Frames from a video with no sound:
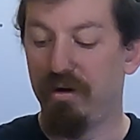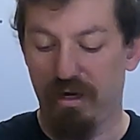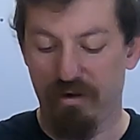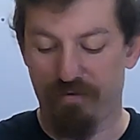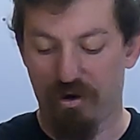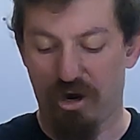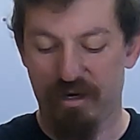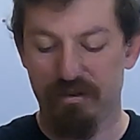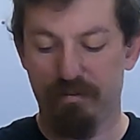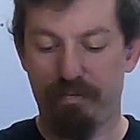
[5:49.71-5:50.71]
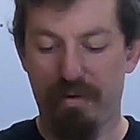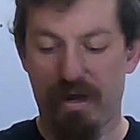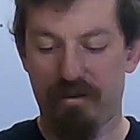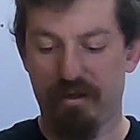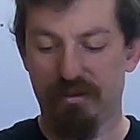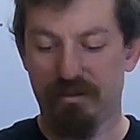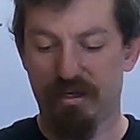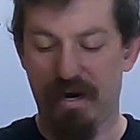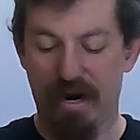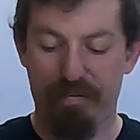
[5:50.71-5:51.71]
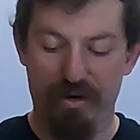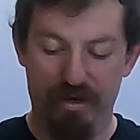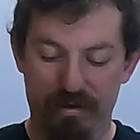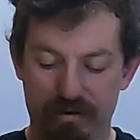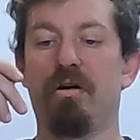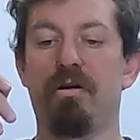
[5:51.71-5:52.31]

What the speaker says: If not, bad things can happen.